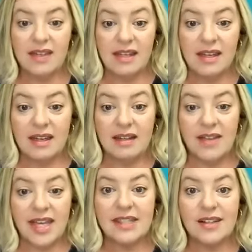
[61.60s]
the
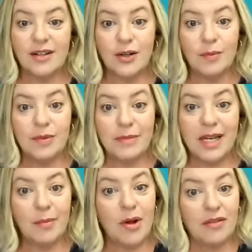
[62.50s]
Alaska open
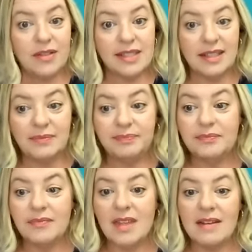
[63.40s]
meeting policy.
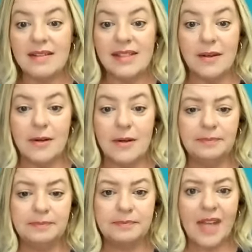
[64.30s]
So
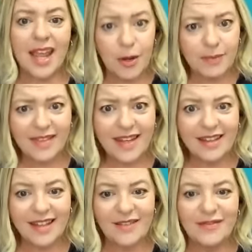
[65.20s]
I hope that they
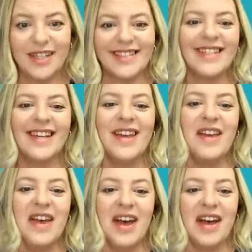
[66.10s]
get that fixed.
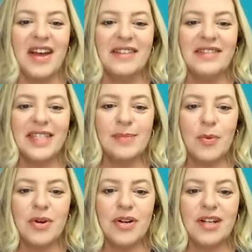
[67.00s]
Uh, this
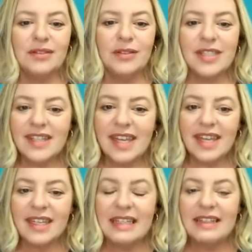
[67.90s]
board looks
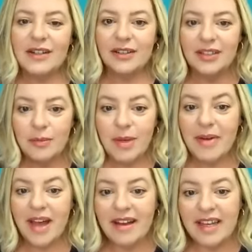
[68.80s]
like they're a little bit
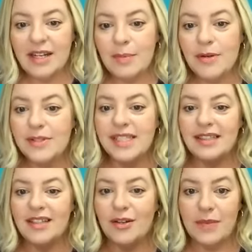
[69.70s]
behind
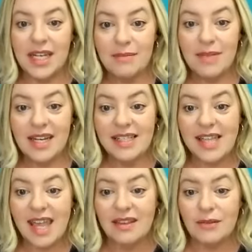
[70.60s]
posting their meeting
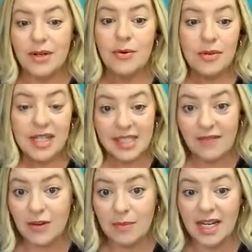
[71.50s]
minutes and the recordings of
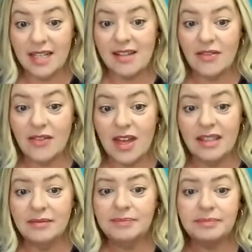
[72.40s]
their meetings online.